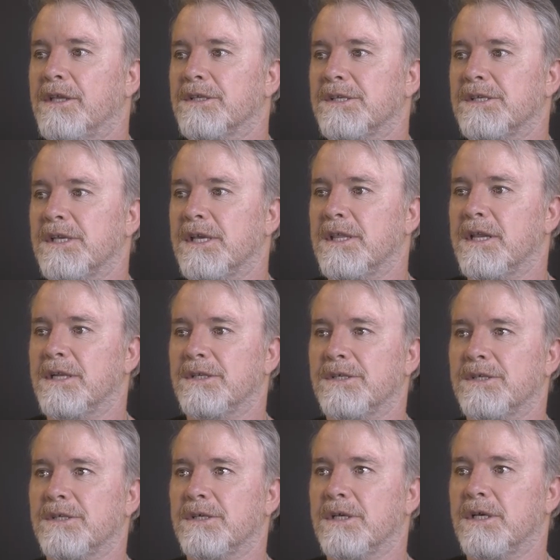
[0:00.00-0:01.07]
see that
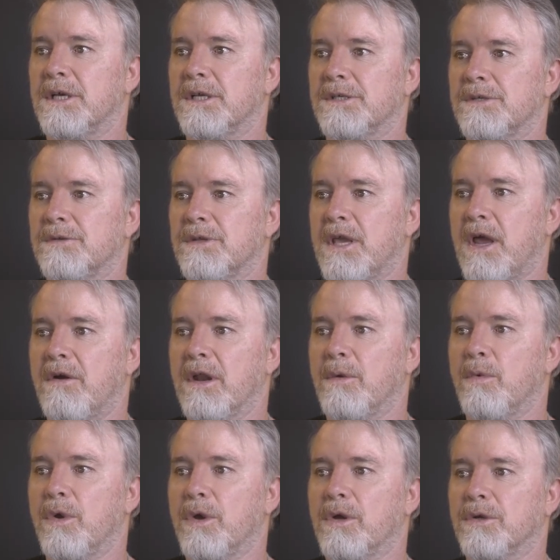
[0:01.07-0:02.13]
it's currently
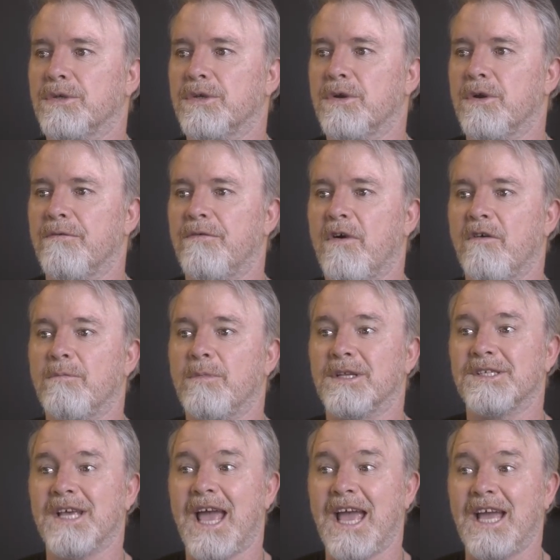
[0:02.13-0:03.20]
working on 295, but
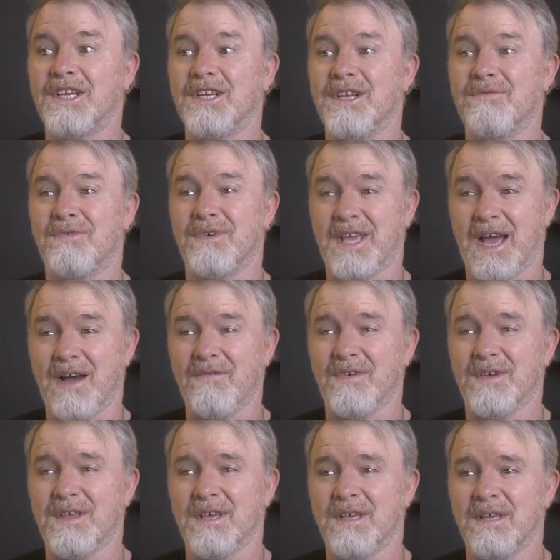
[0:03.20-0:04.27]
it's actually
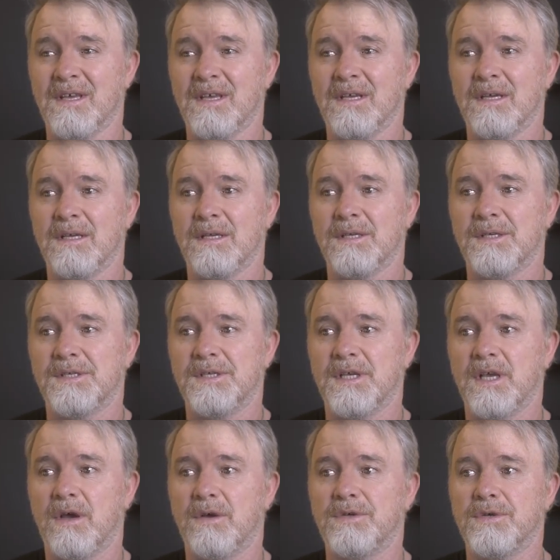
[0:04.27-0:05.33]
recovered
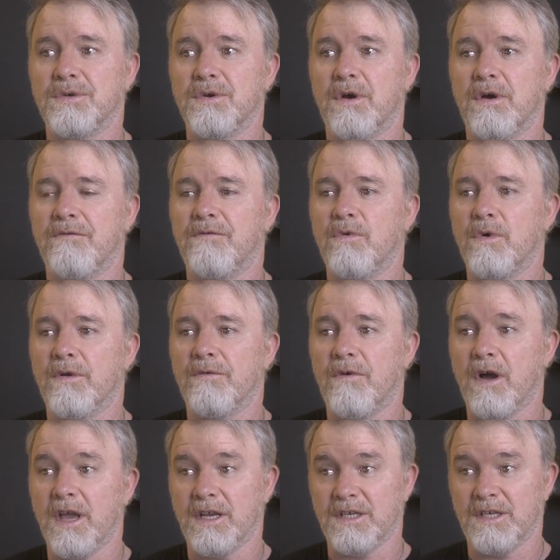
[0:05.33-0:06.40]
CO294. And if
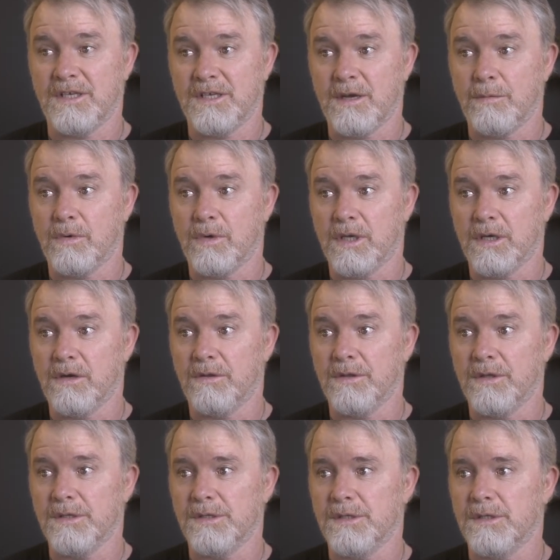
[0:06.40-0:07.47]
I actually double click on
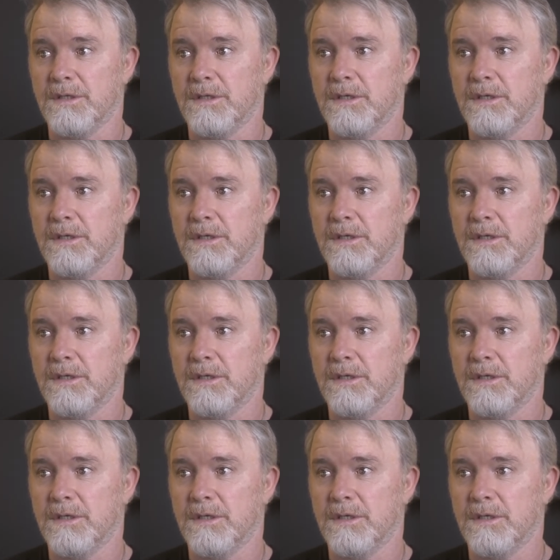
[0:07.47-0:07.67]
this,